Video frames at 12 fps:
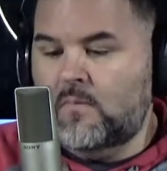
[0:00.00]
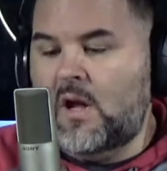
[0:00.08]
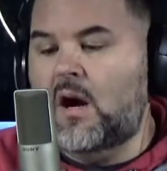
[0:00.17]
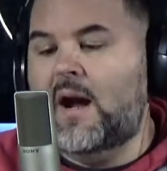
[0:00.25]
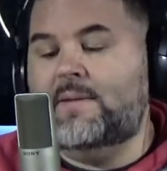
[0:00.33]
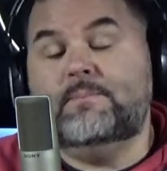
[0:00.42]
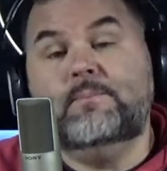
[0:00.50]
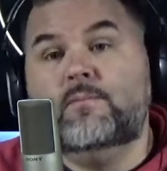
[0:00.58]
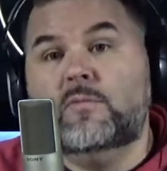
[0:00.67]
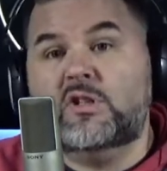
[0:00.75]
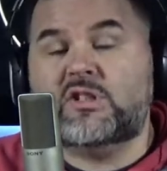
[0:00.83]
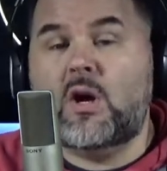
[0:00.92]
All right,
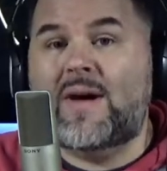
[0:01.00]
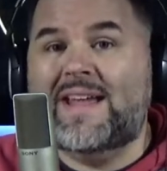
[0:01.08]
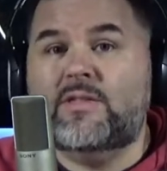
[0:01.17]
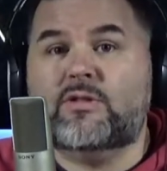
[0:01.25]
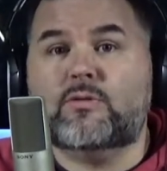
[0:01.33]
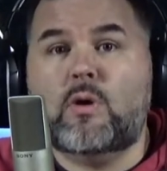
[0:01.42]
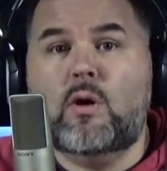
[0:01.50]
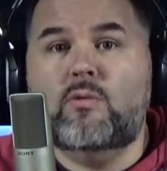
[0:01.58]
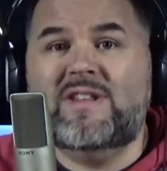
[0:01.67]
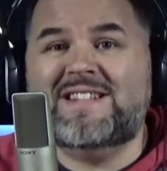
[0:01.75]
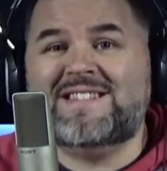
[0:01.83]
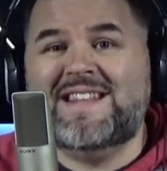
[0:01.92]
let's go ahead and throw
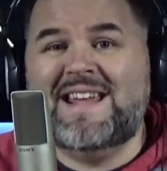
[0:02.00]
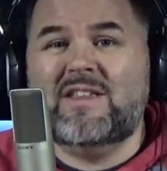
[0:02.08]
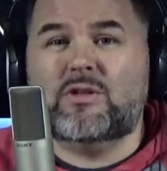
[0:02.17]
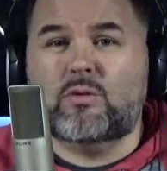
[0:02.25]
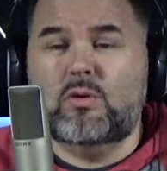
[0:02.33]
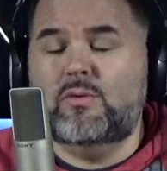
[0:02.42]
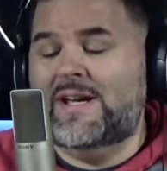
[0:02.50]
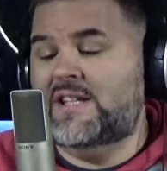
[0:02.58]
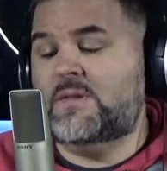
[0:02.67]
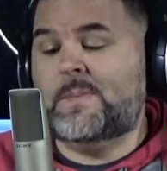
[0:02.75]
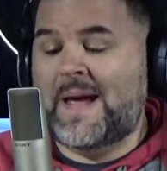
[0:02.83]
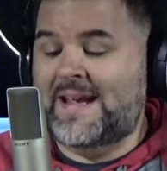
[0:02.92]
this thing through
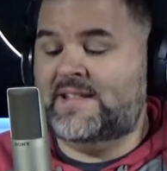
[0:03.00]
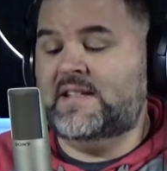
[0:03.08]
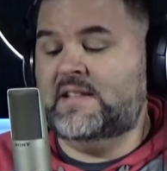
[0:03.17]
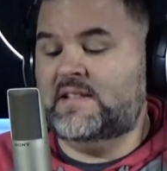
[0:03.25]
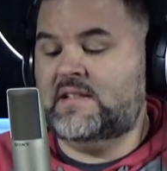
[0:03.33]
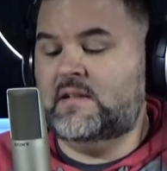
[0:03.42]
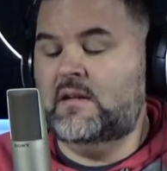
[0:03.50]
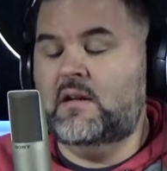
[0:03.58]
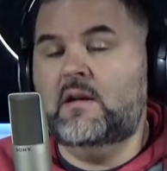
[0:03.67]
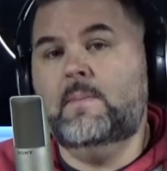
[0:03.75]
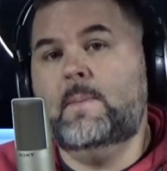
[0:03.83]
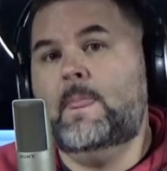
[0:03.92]
its paces.
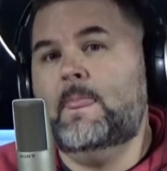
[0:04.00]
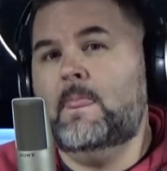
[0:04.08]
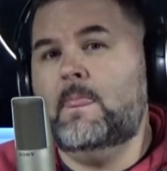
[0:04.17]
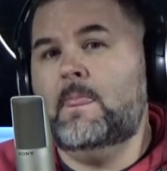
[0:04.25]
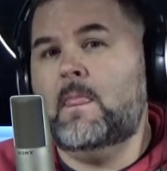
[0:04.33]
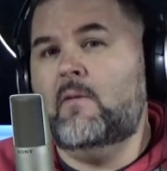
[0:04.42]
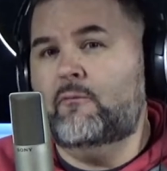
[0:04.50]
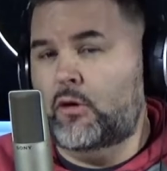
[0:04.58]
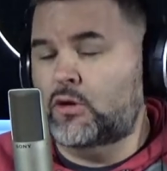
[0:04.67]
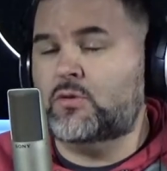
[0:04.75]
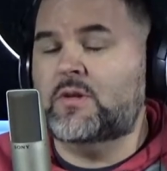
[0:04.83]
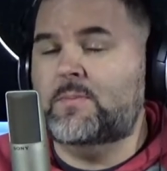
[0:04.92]

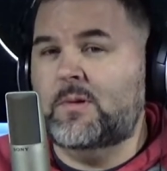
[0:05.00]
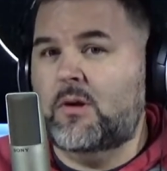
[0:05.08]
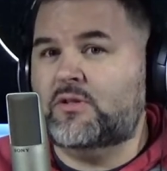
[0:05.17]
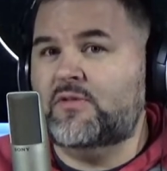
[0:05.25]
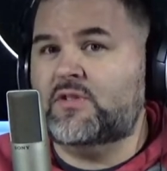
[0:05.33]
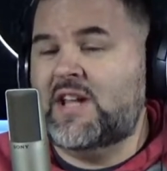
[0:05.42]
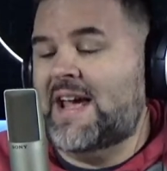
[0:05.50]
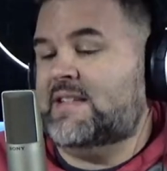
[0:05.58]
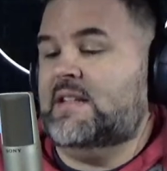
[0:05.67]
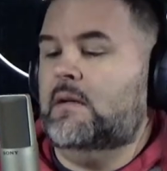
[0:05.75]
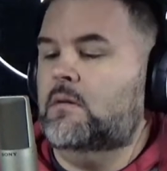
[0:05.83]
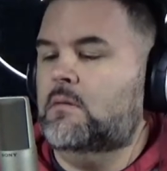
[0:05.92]
First with the plosives
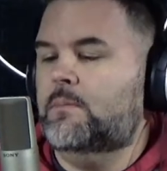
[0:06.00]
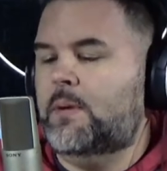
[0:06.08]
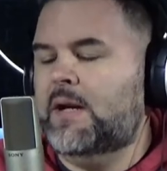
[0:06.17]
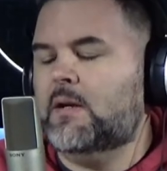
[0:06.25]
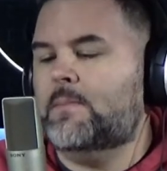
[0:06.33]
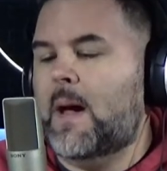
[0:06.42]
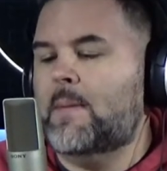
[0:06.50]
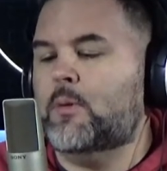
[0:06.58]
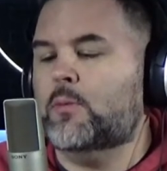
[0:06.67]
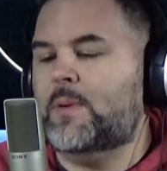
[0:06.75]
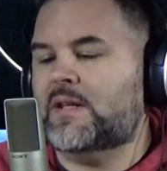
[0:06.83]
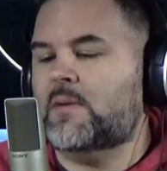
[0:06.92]
test. Peter
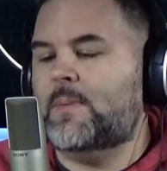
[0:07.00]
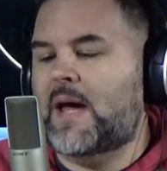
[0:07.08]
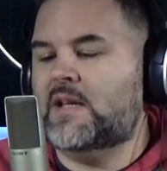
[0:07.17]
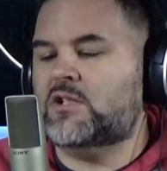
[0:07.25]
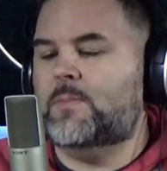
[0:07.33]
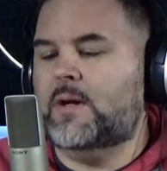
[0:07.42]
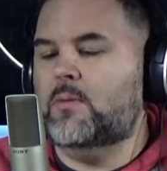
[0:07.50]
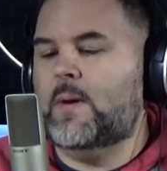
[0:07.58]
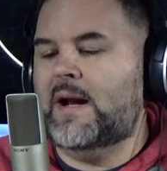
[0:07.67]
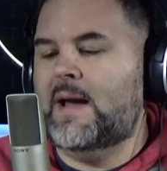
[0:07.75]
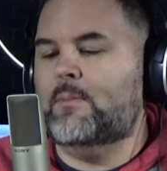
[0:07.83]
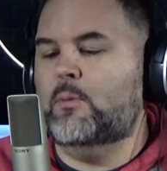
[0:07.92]
Piper picked a patch of pickled
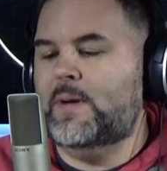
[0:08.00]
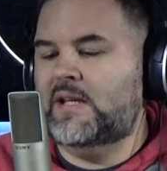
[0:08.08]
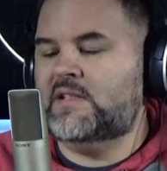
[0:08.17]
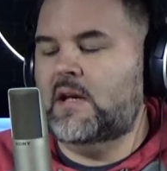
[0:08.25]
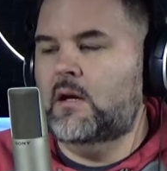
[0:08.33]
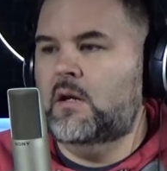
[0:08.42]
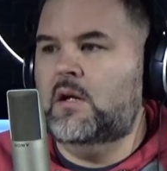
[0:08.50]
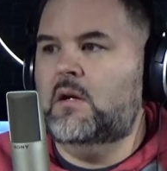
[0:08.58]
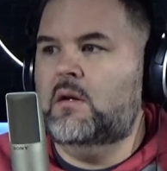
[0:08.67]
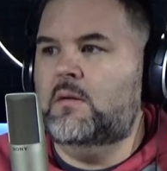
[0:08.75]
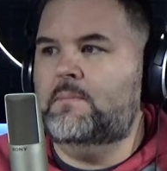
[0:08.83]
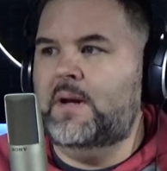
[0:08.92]
pineapple pizza.
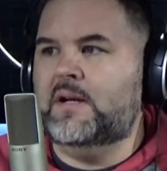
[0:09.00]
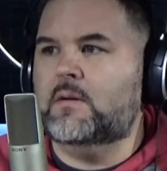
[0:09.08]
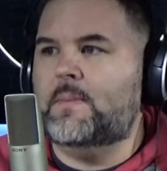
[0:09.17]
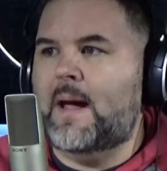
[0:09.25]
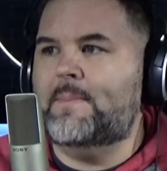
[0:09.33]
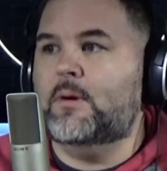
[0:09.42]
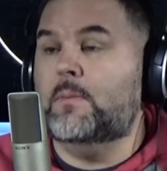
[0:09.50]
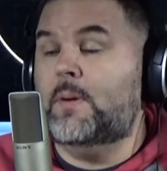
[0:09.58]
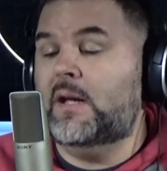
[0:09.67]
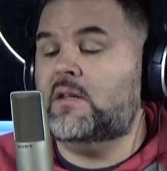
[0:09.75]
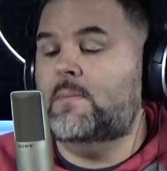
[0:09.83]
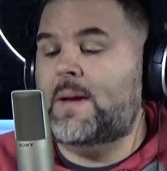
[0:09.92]
Peter Piper
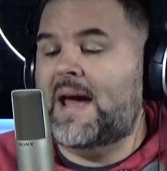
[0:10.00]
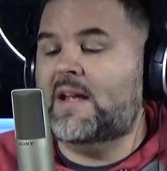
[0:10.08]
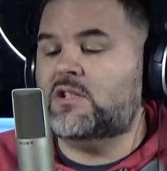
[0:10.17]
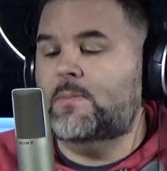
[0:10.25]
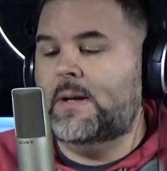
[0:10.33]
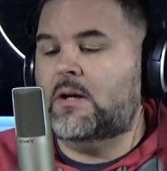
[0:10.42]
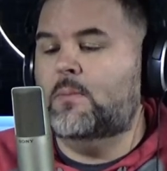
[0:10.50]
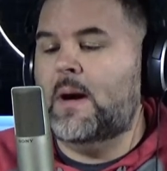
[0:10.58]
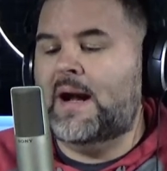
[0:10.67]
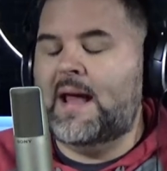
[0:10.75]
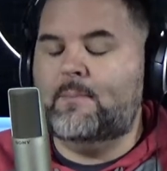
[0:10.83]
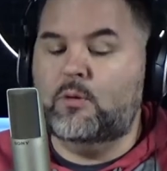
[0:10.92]
picked a patch of pickled
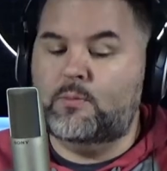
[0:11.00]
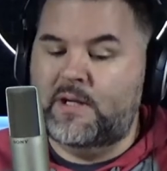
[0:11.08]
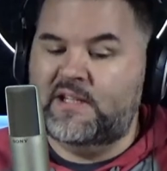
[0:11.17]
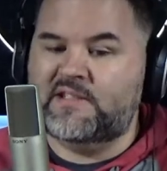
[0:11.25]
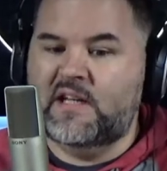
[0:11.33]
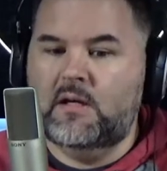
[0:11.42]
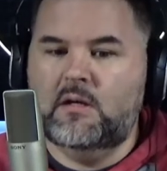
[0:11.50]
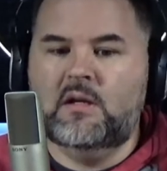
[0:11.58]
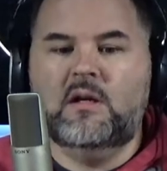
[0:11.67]
pineapple pizza.